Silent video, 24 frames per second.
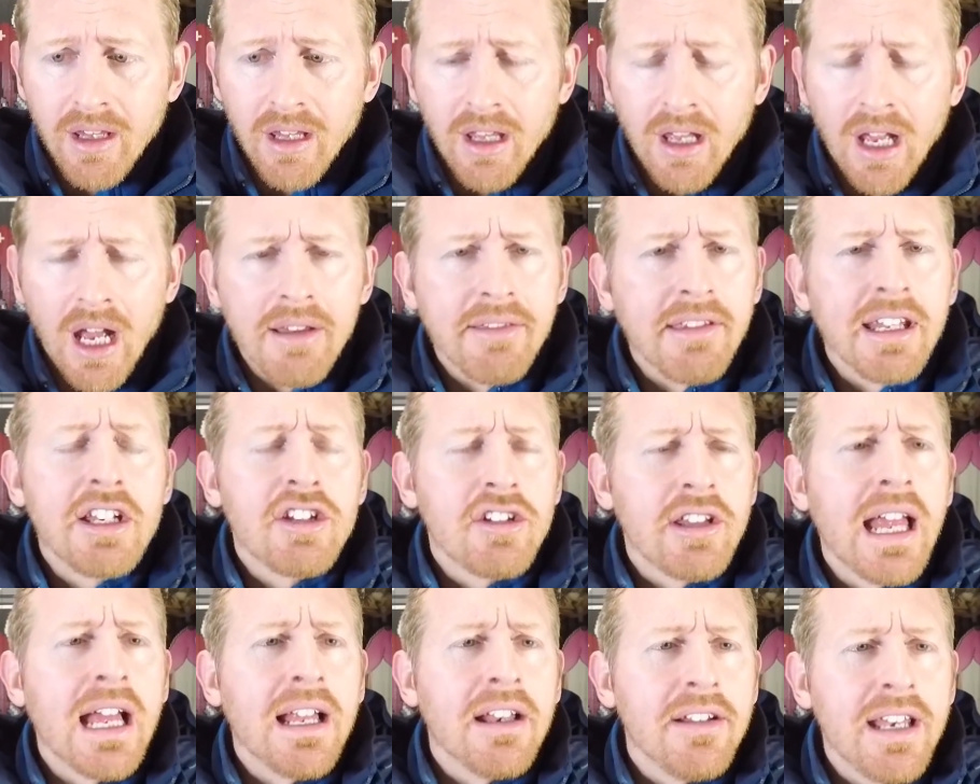I think
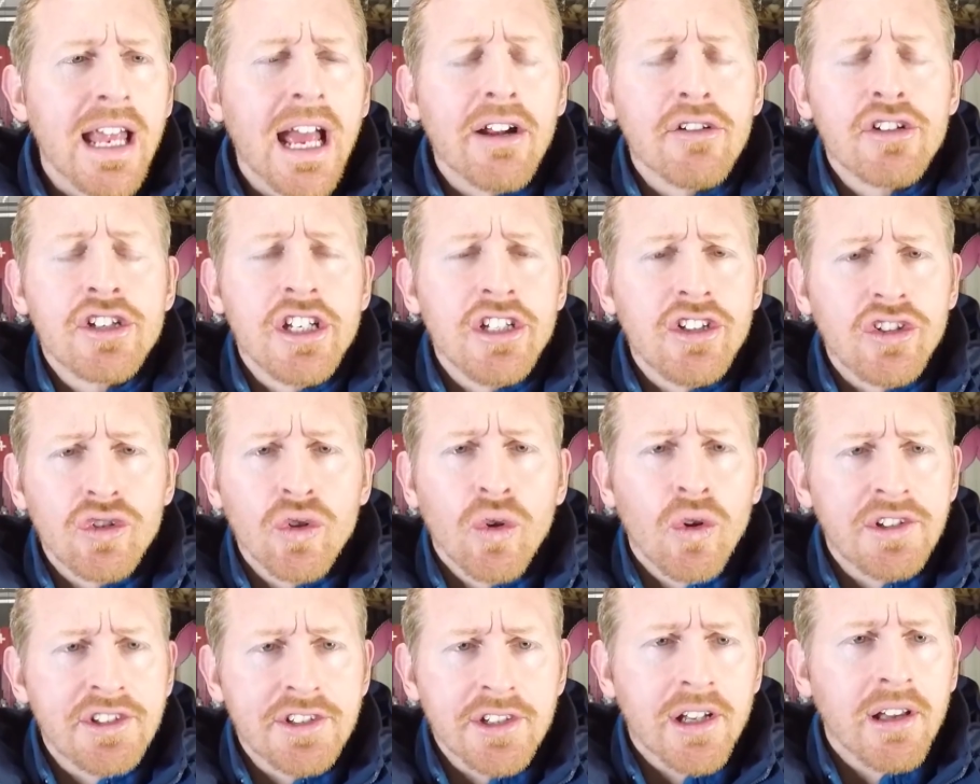that now she
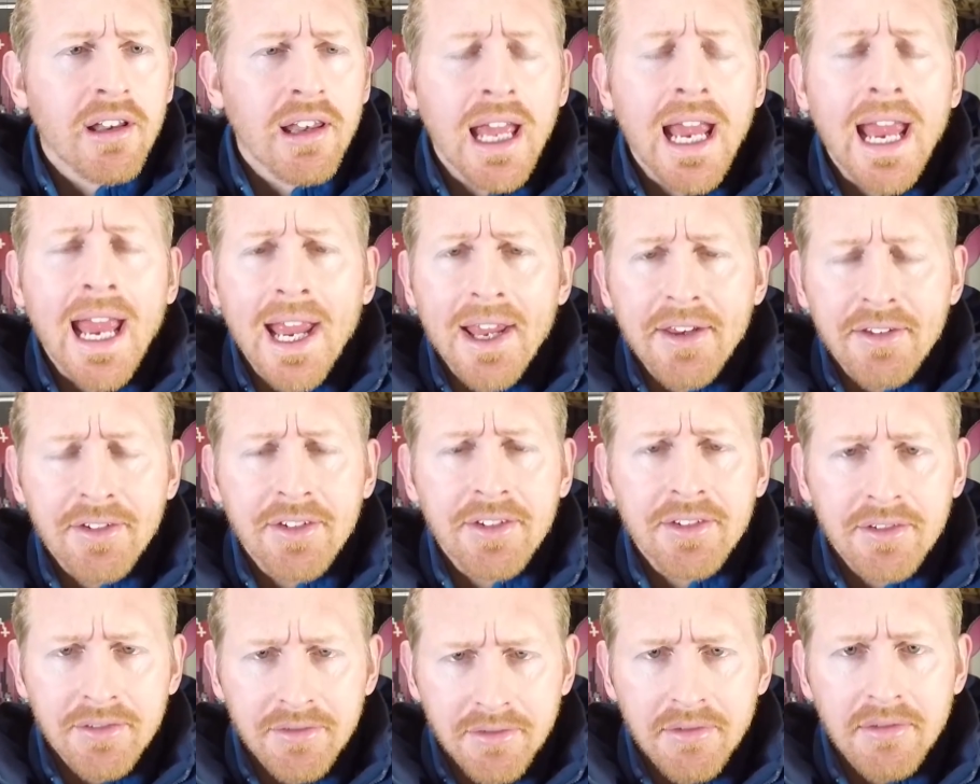sorts
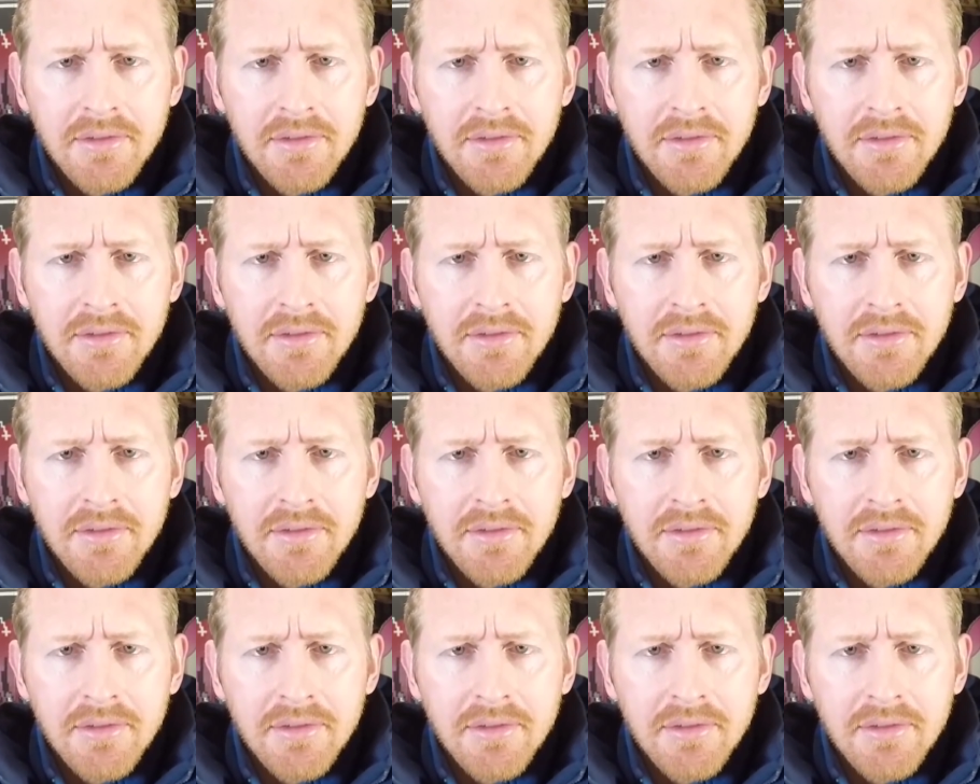glass.